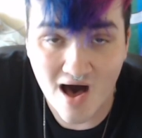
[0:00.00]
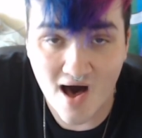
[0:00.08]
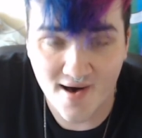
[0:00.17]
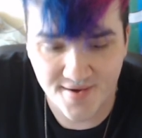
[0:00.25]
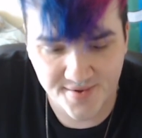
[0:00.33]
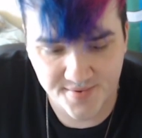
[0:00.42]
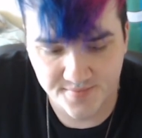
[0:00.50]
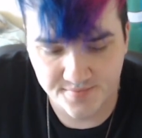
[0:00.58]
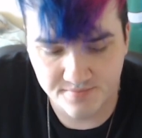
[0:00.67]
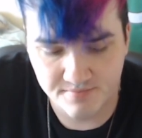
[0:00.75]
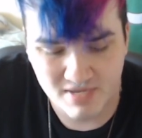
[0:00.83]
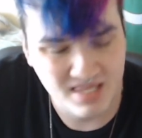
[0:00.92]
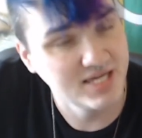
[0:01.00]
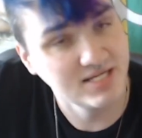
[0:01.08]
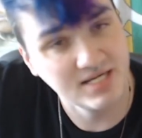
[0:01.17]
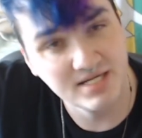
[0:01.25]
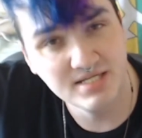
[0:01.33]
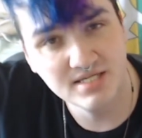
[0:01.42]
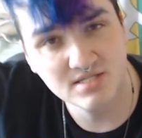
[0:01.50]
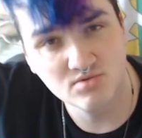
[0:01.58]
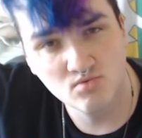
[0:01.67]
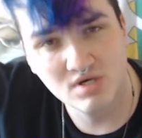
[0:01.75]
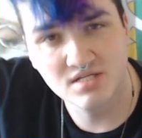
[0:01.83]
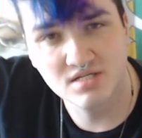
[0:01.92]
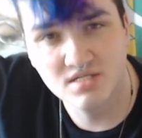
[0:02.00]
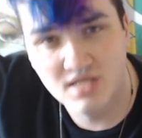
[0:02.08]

my lightheadedness wasn't